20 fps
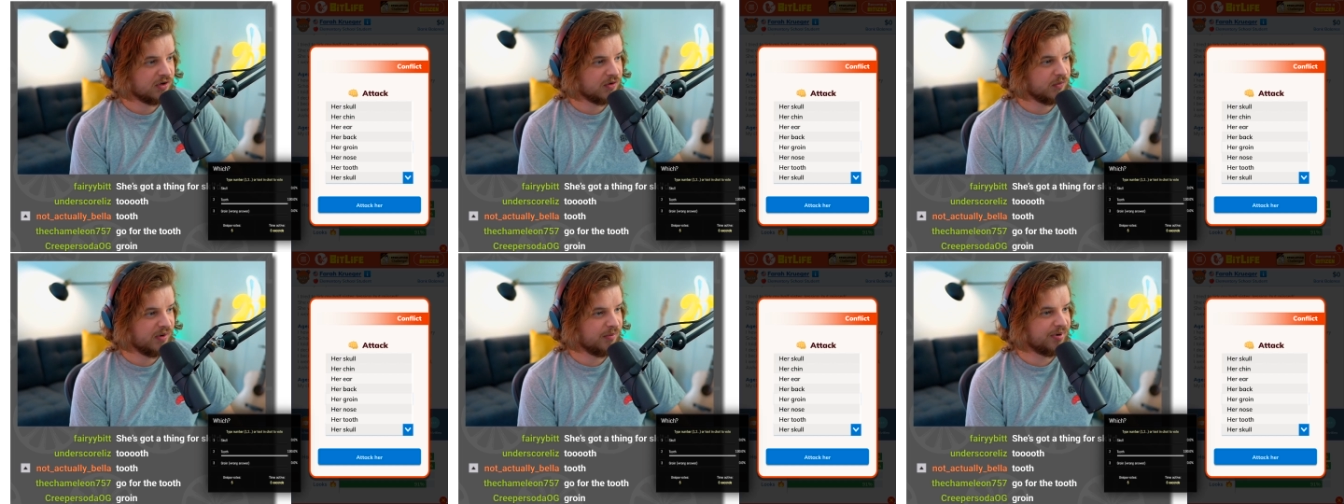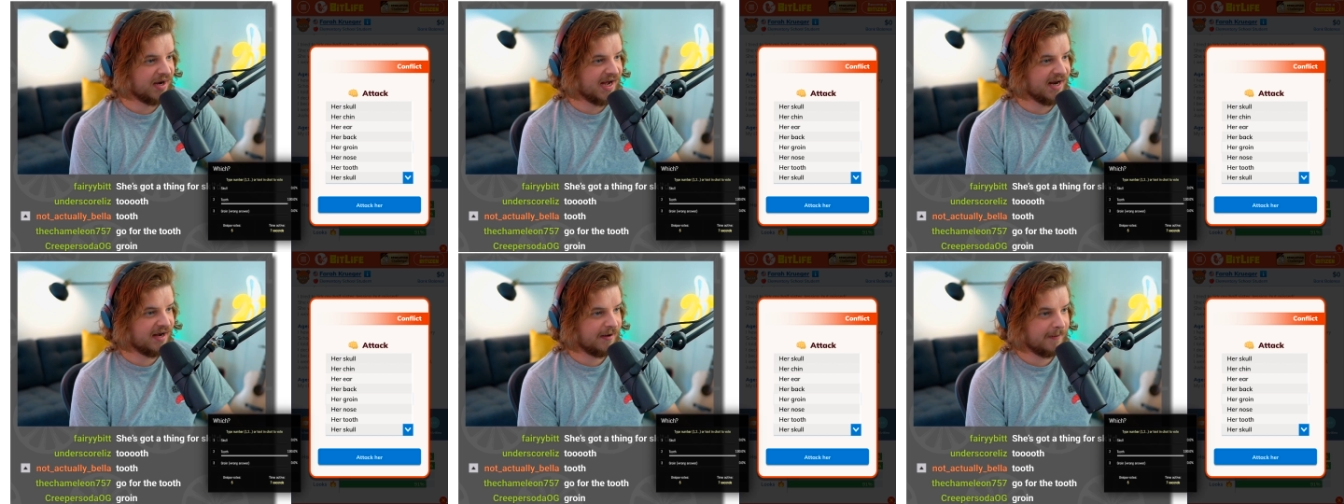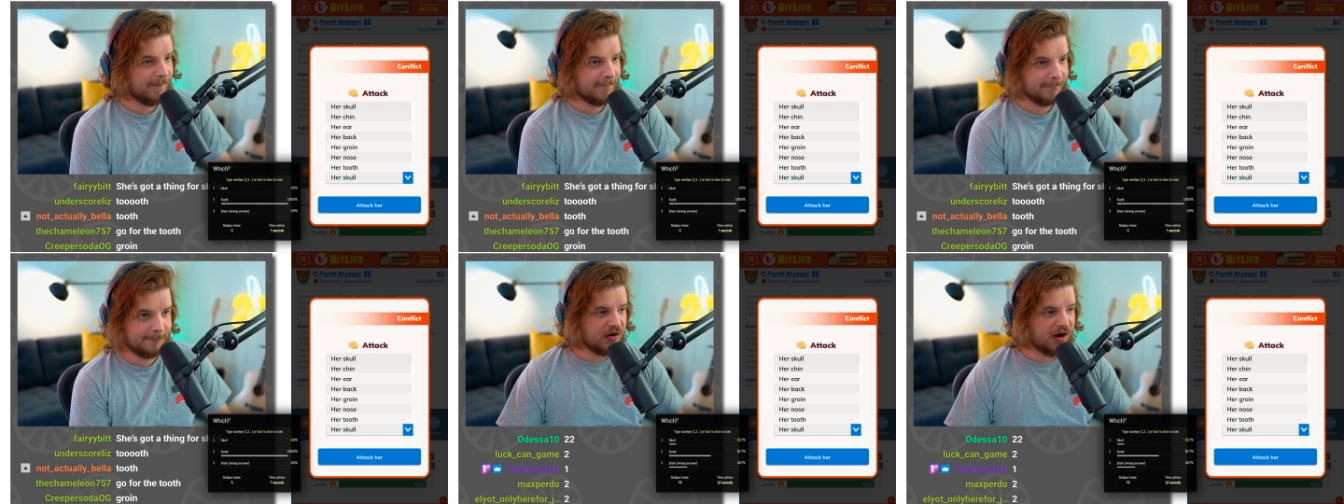What are we
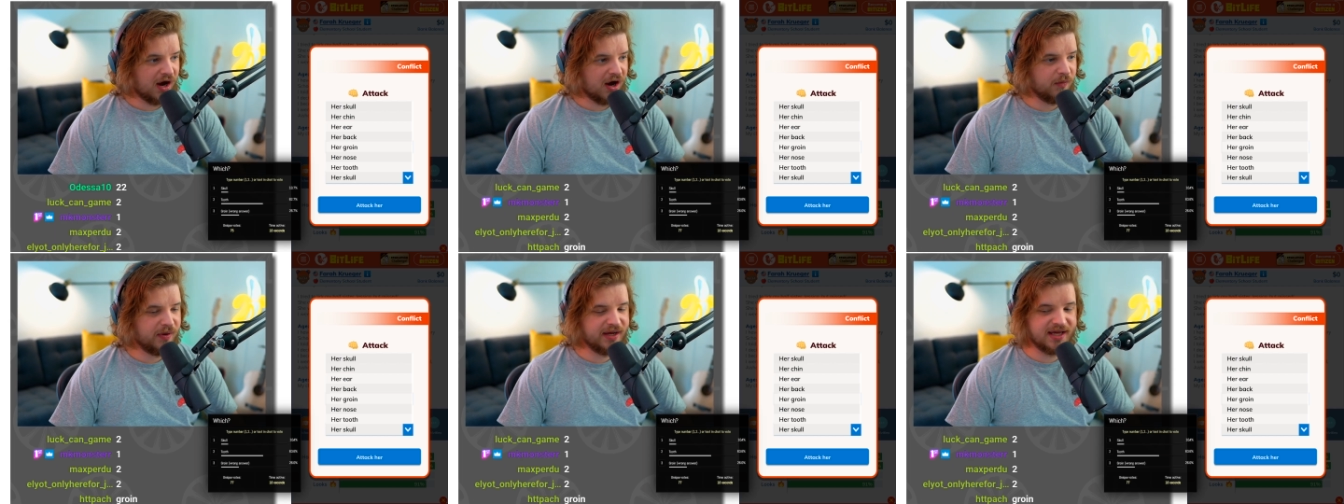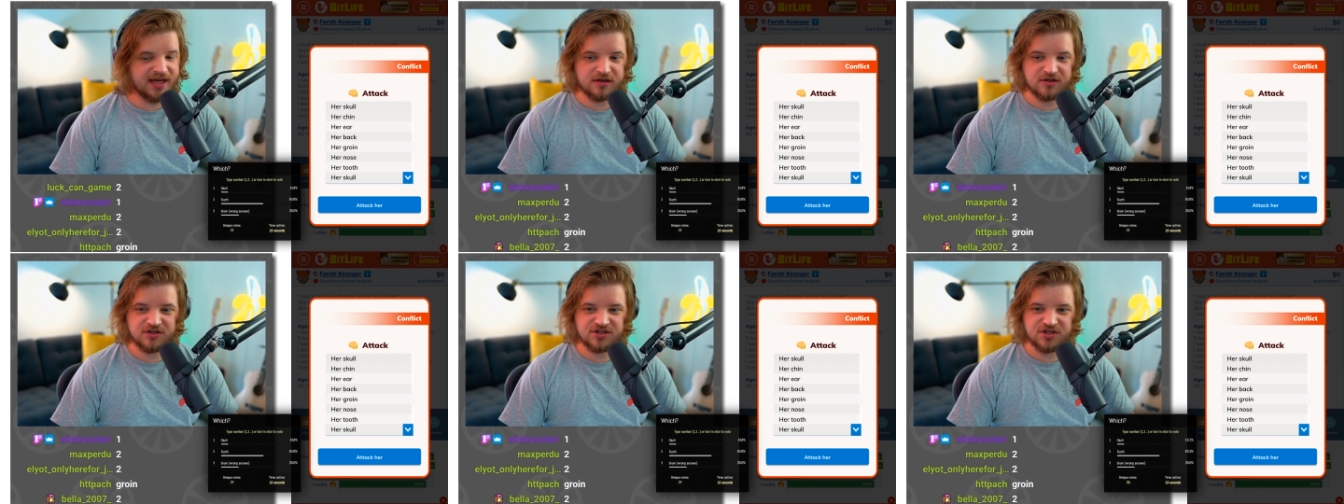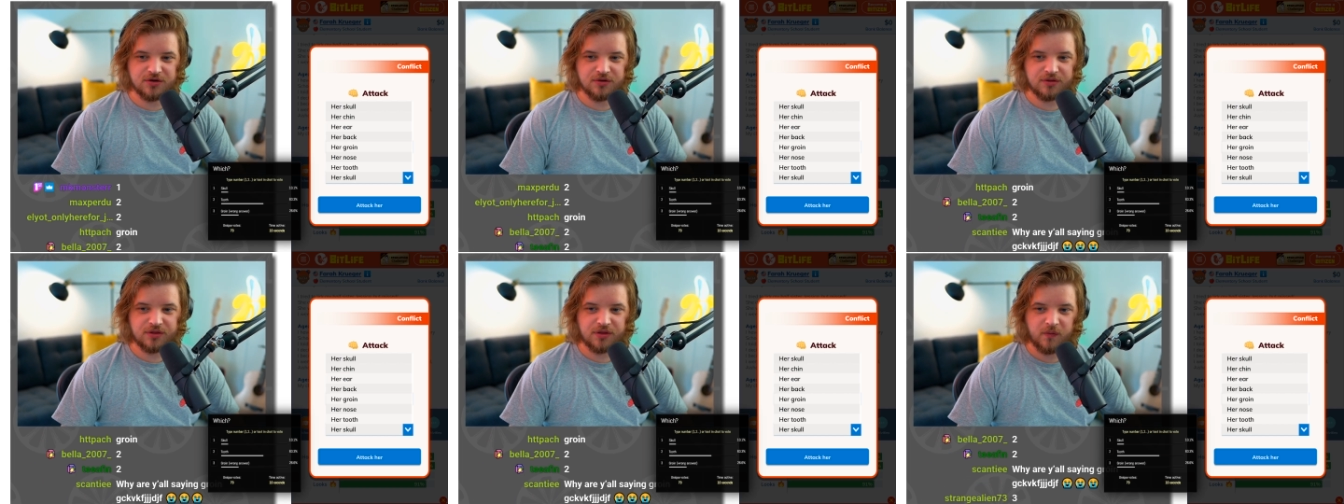biting? All right, we're getting
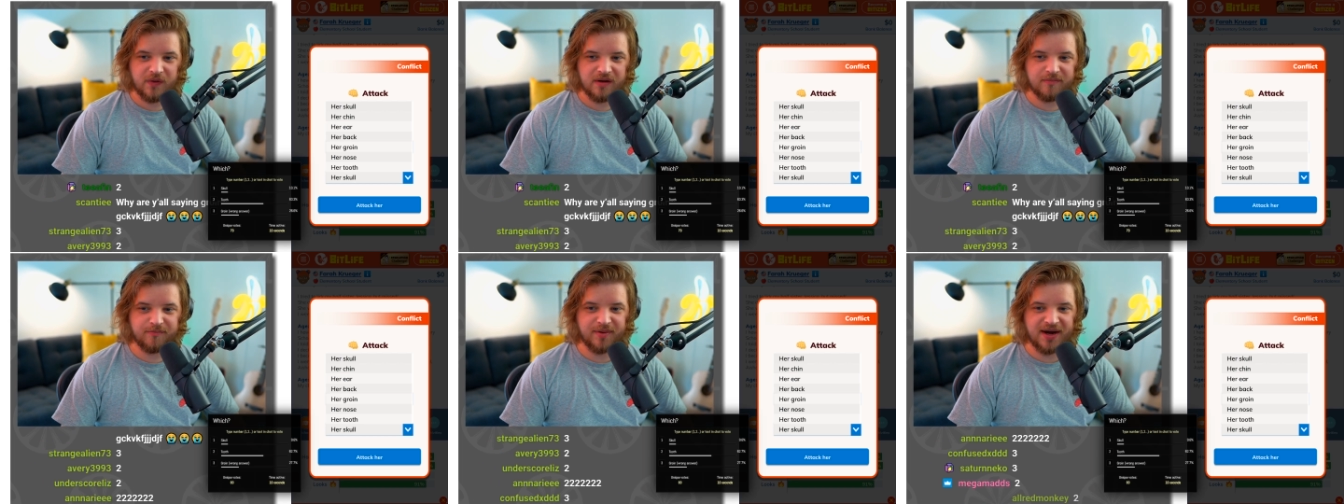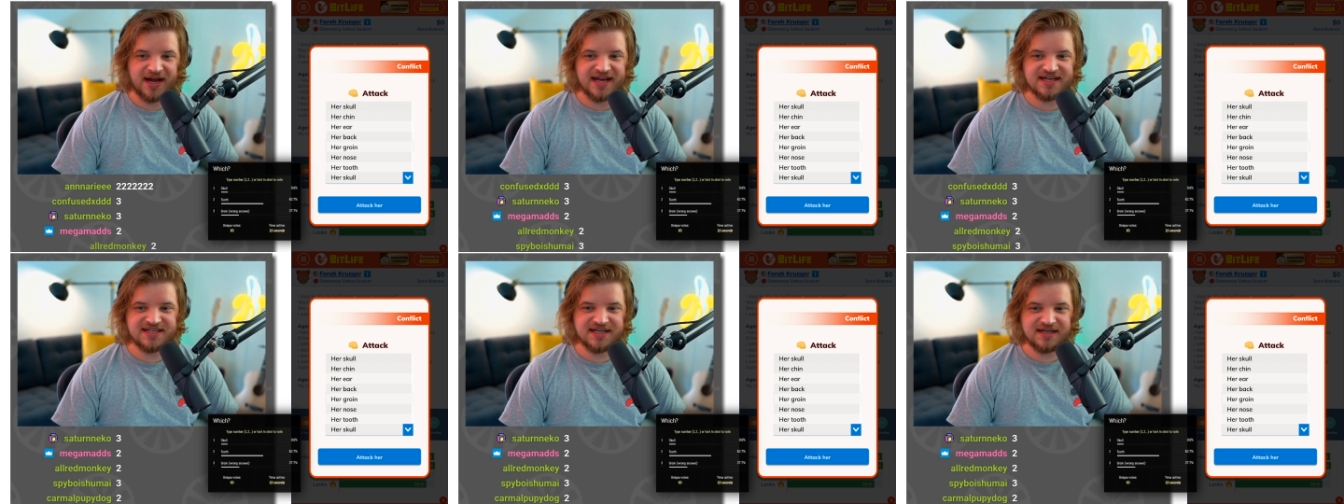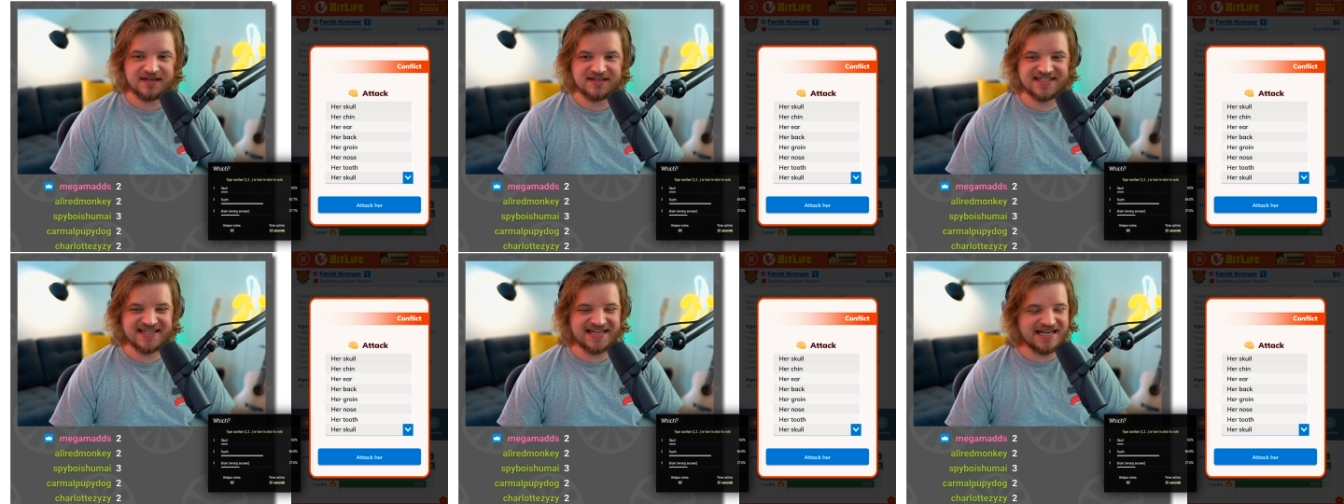tooth. We're
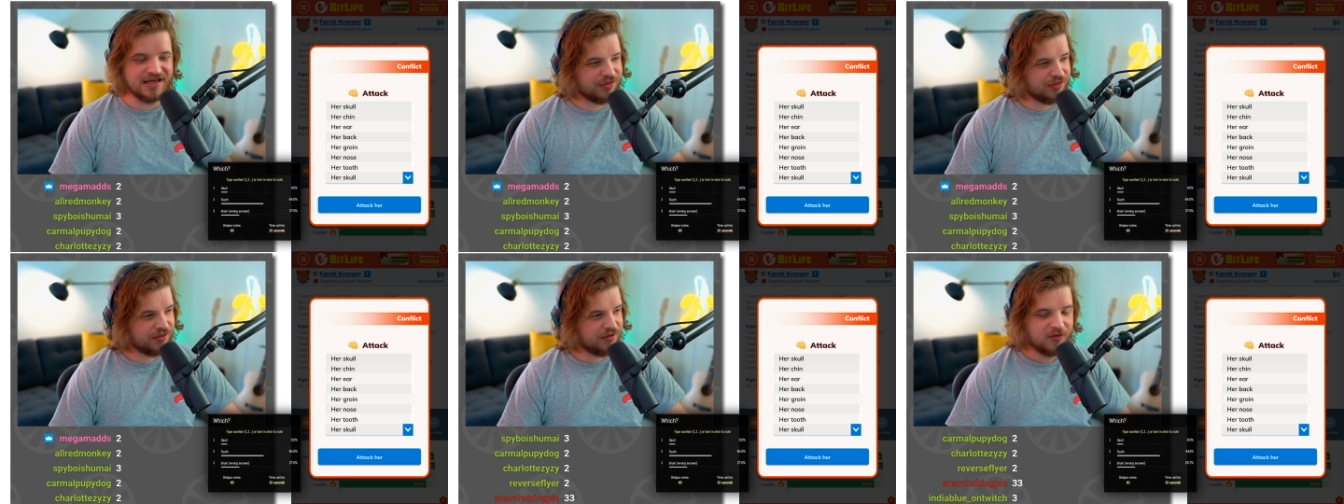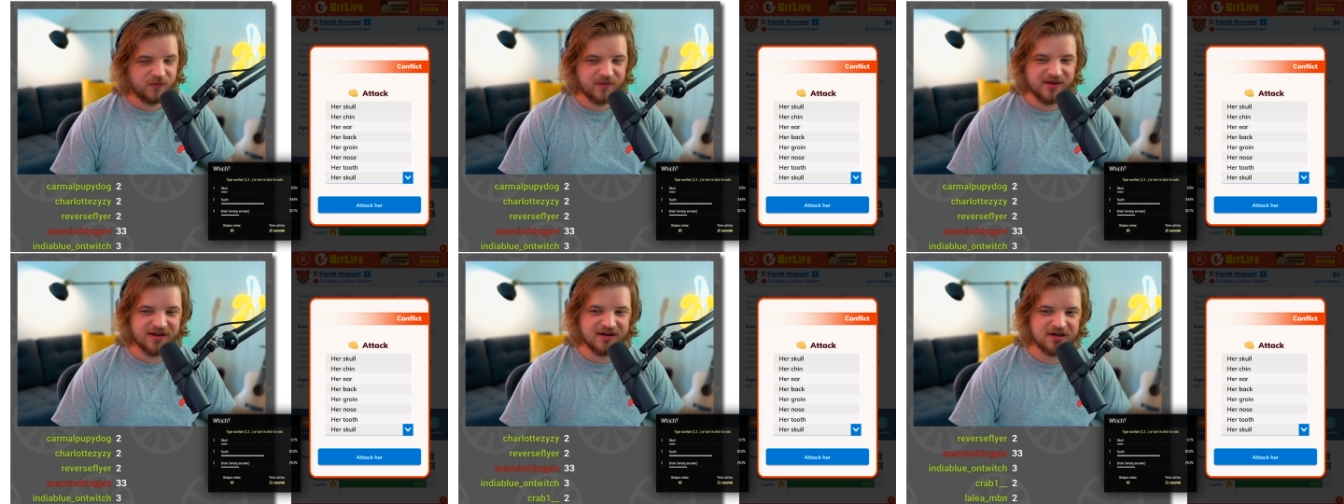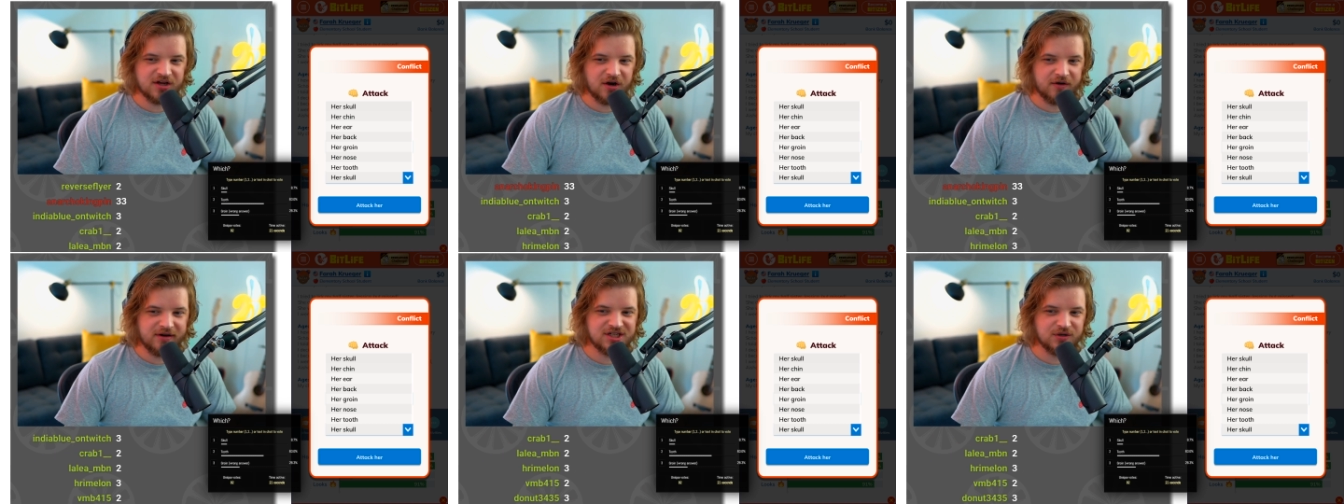biting teeth. We are
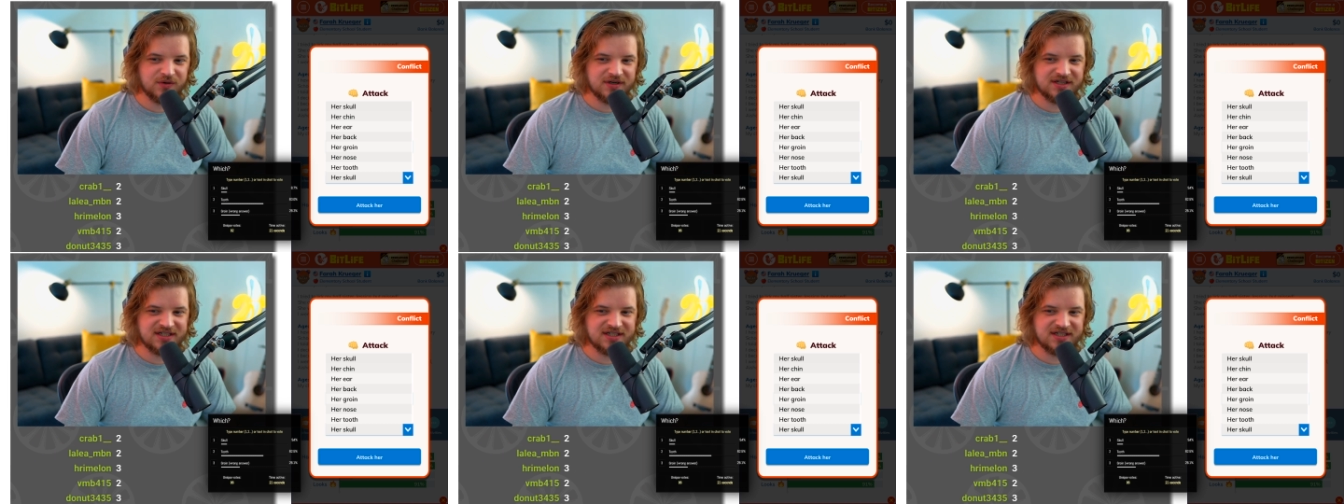going to